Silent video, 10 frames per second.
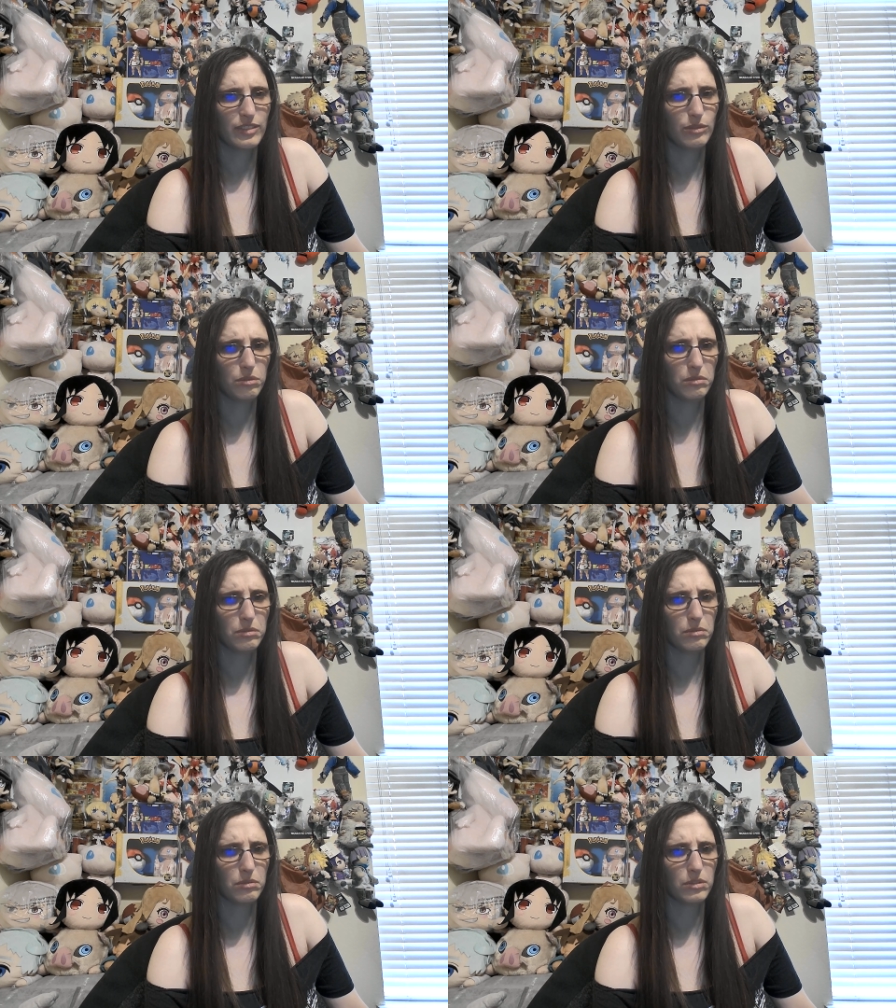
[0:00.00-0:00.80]

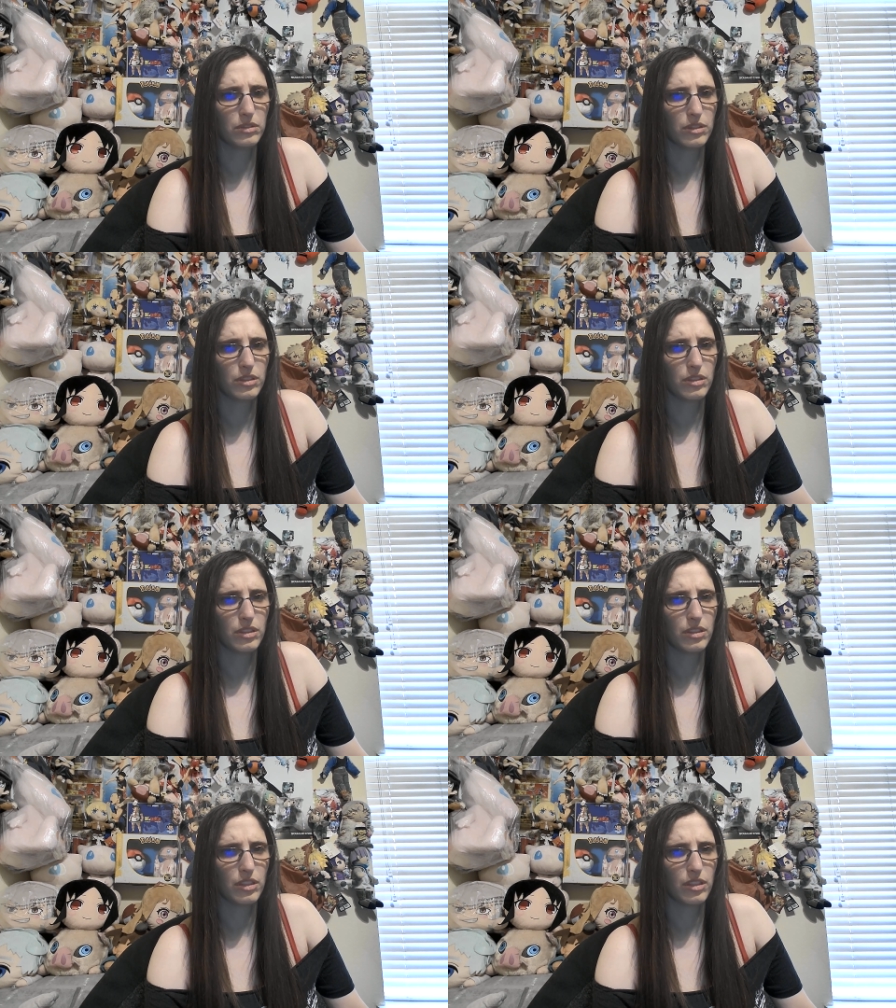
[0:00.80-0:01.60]
Ooh.
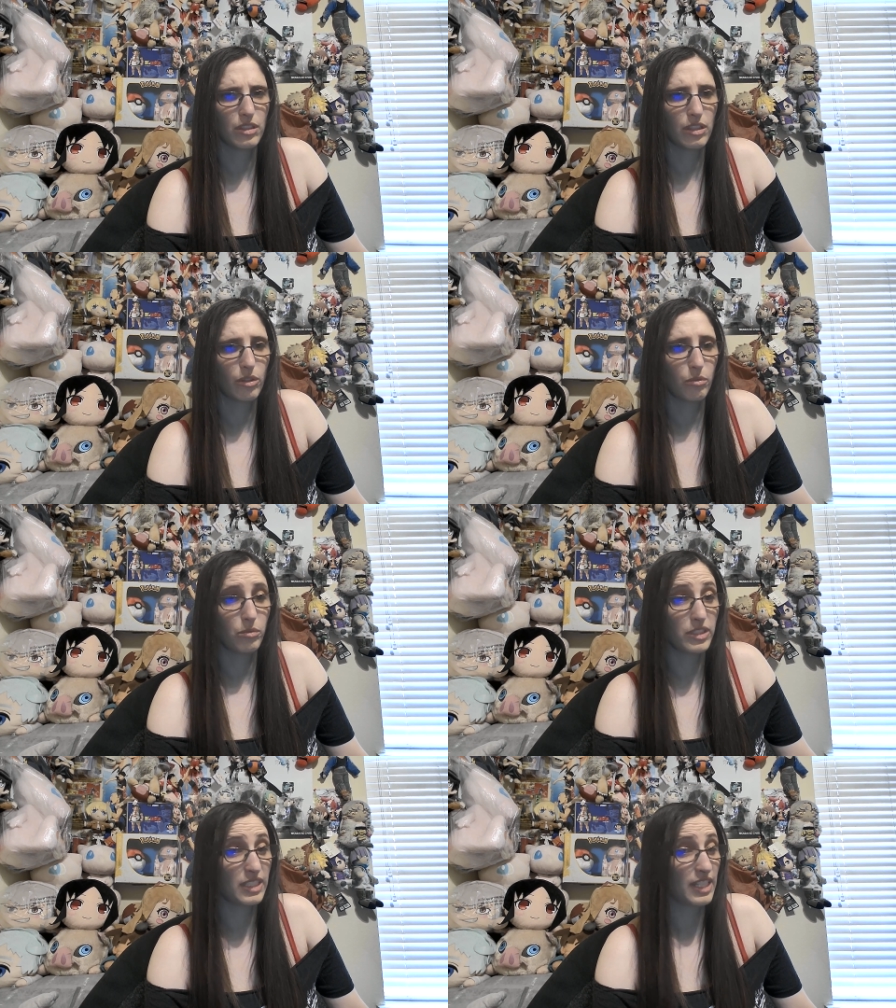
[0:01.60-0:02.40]

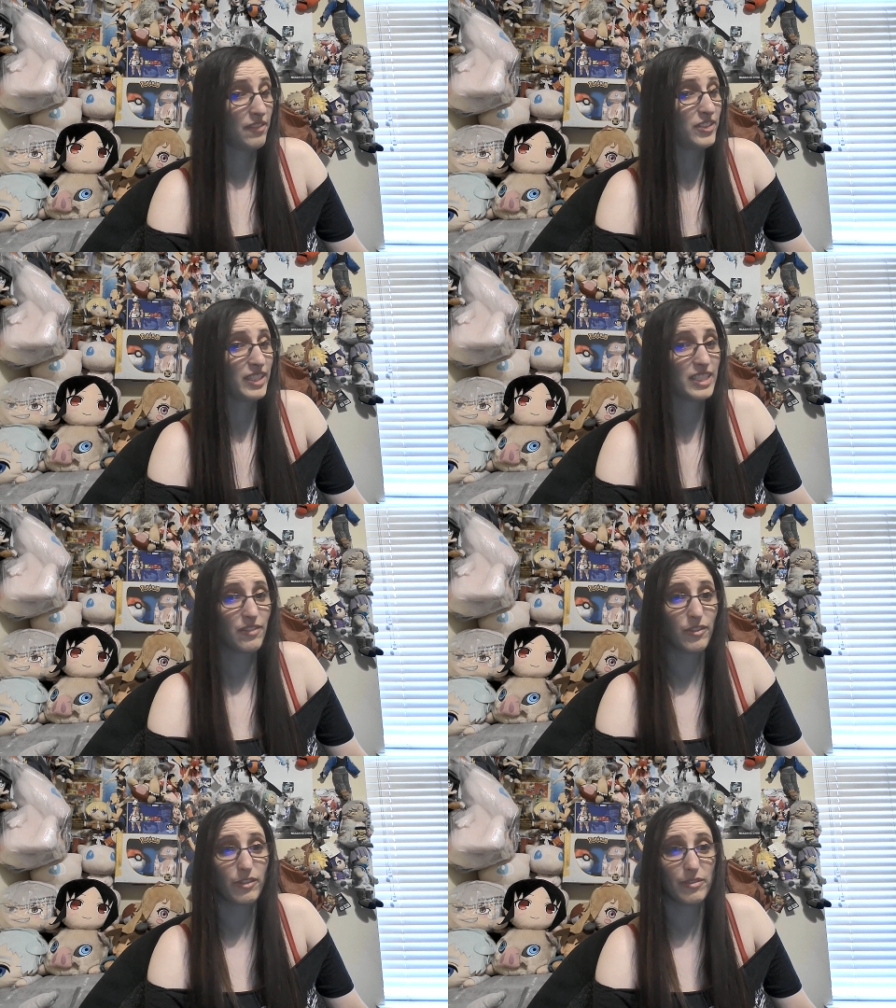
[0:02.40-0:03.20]
It's definitely
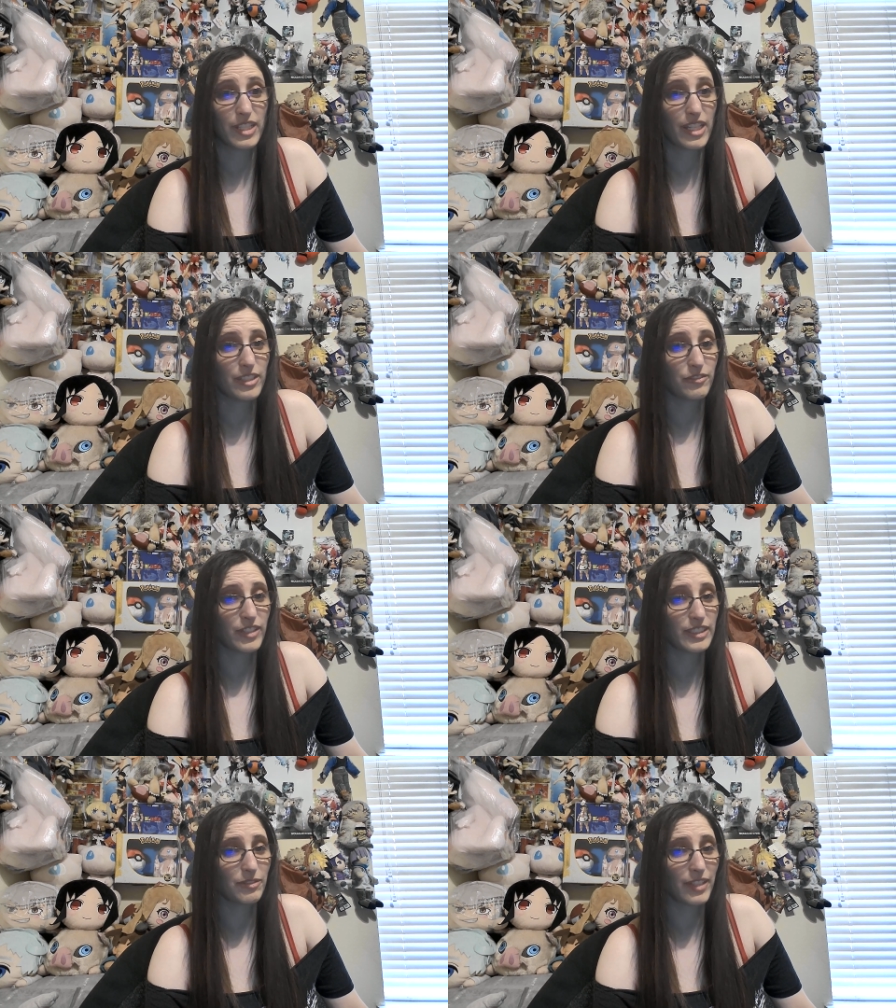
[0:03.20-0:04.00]
different from the other
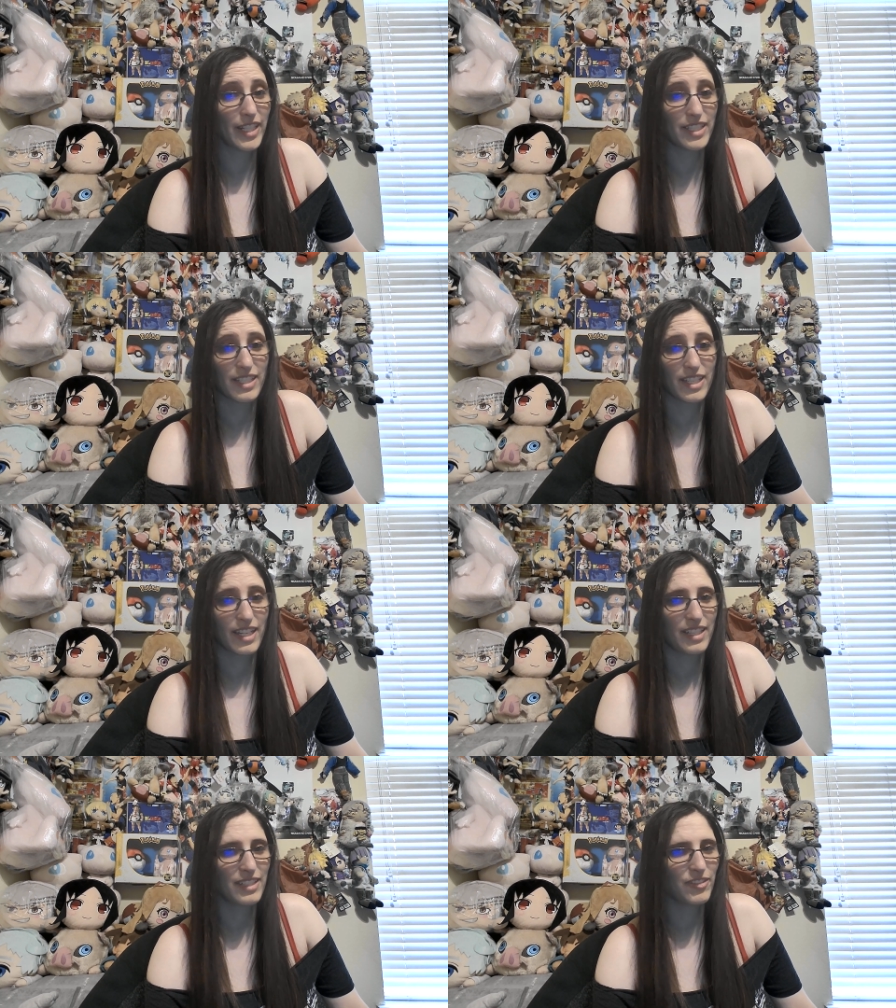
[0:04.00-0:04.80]
Frieza race.
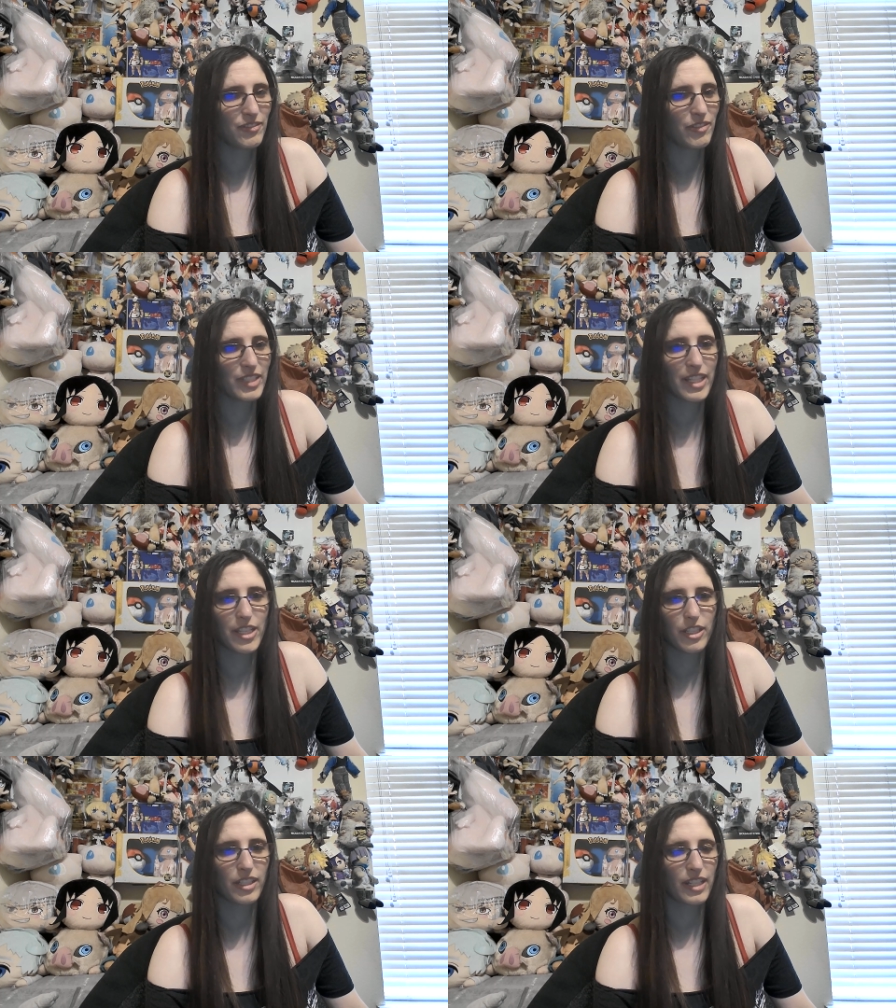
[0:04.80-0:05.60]
Different from the
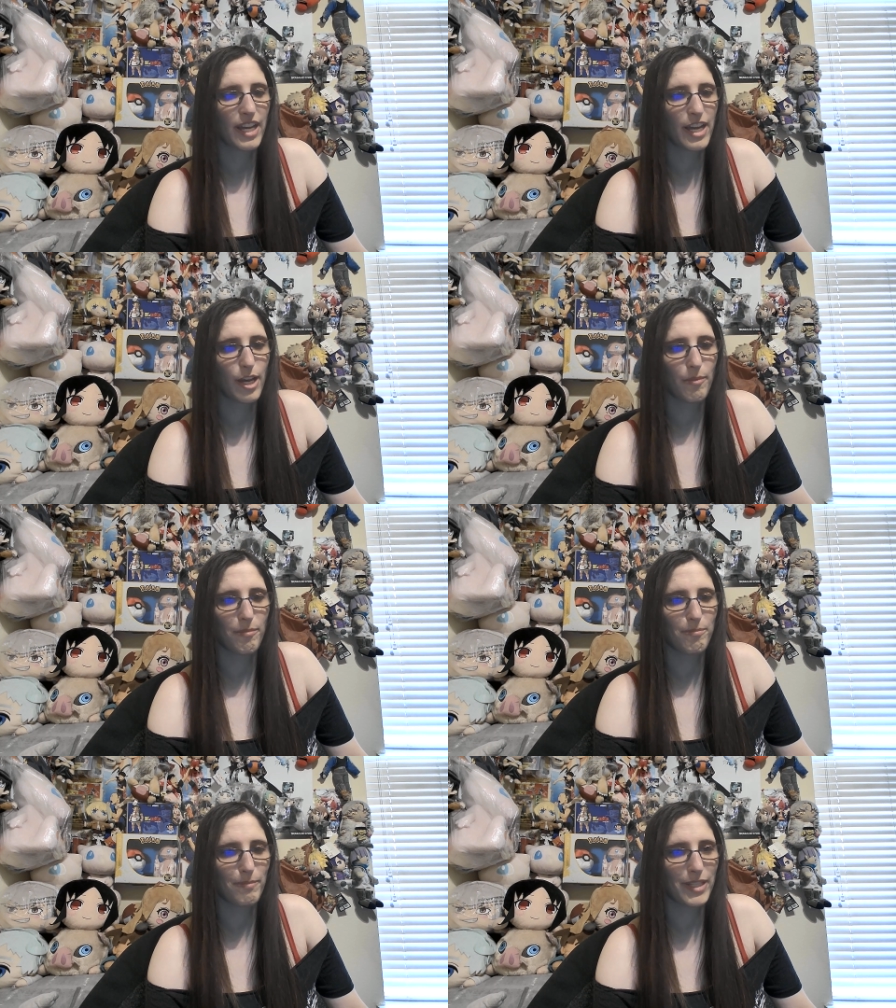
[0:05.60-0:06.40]
other uh,
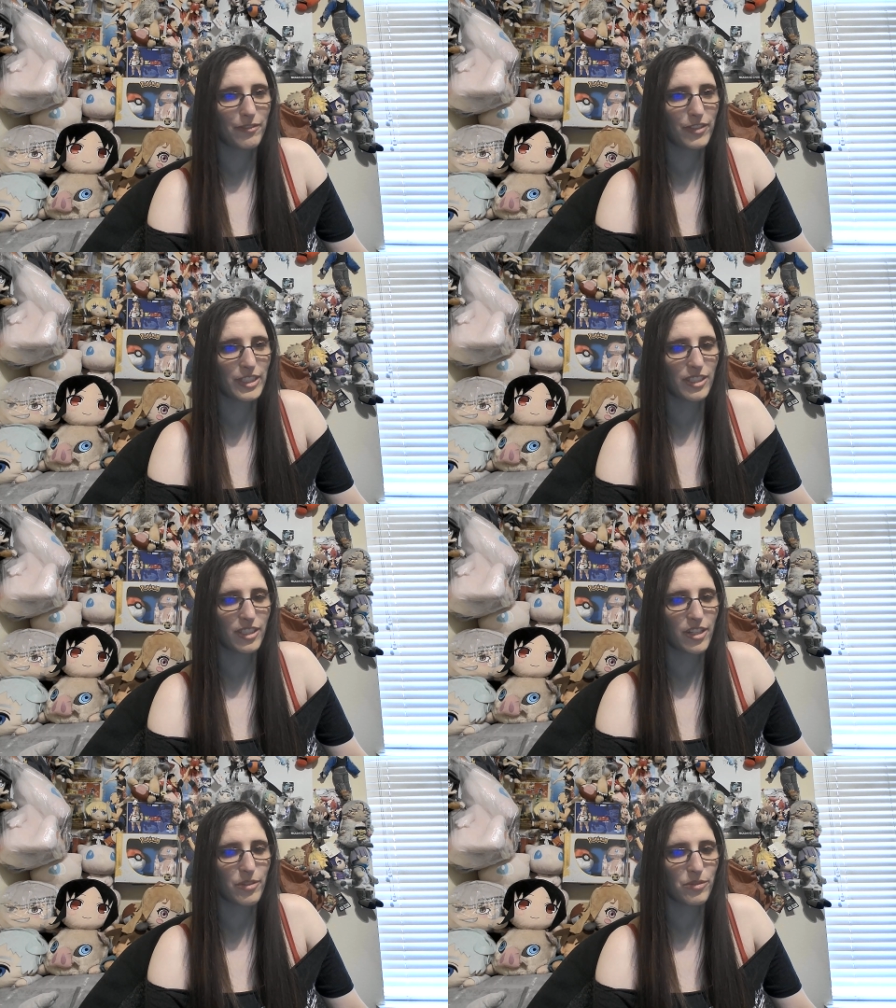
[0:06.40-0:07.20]
Metafrieza
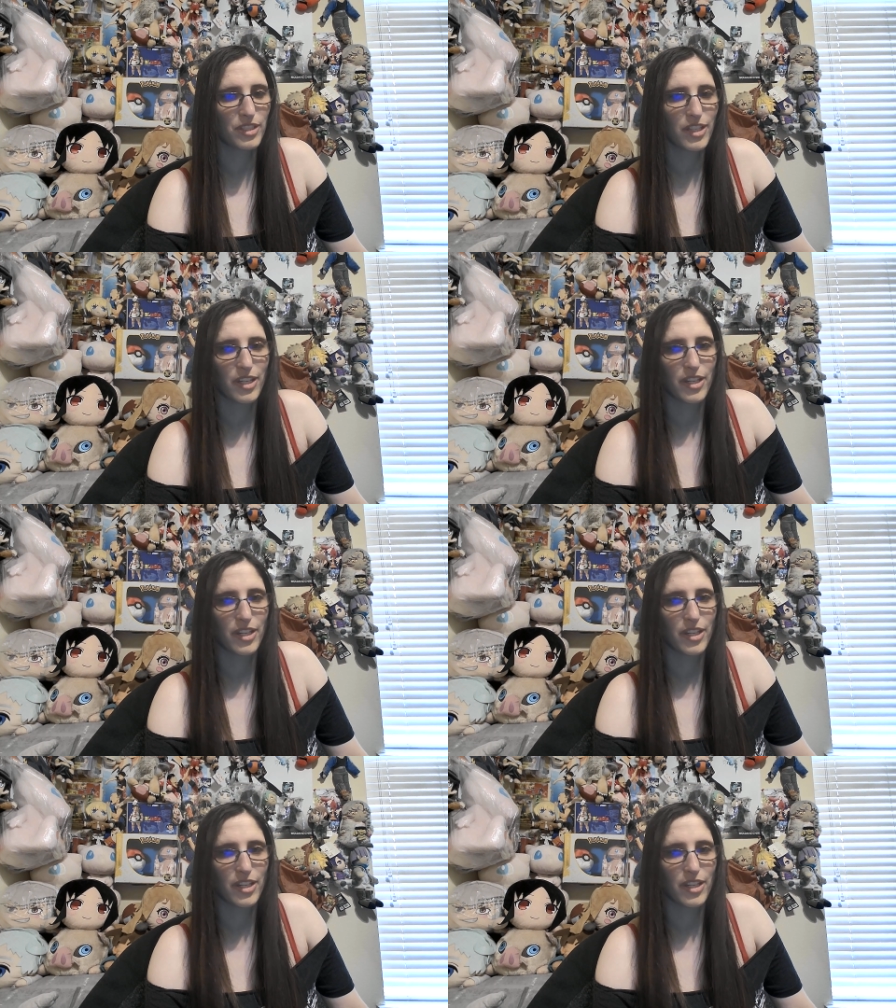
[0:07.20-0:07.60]
clones.